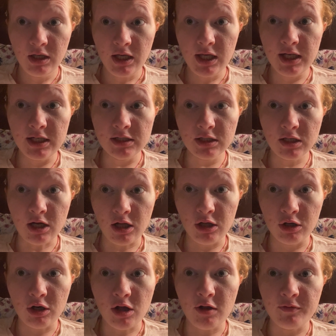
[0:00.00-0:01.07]
It is the
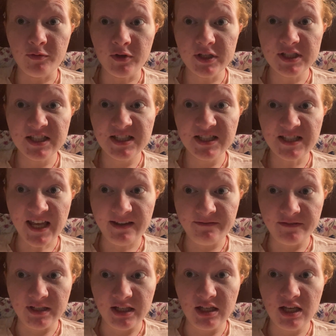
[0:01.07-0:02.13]
color of safety.